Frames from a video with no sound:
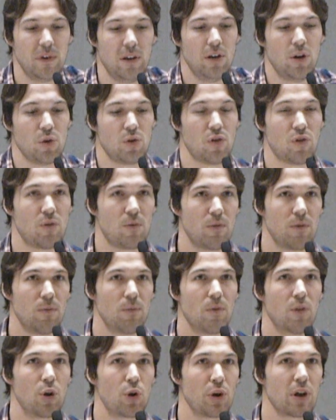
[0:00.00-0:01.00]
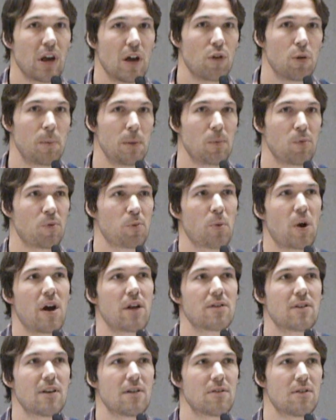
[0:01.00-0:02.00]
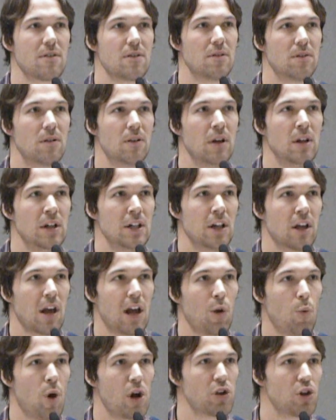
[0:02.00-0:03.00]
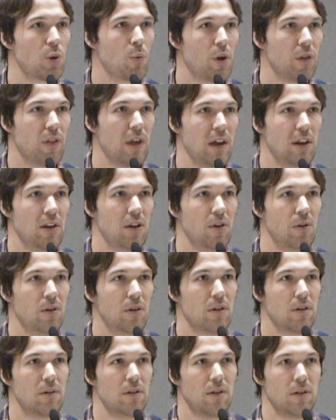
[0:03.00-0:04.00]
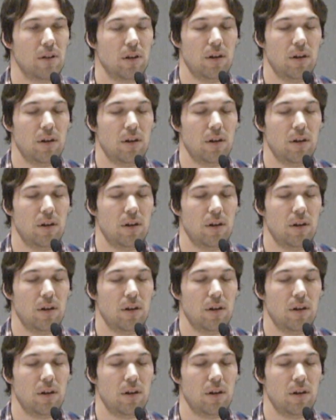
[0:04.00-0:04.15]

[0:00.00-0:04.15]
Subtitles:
you know, just learning other people's processes and kind of watching what they do and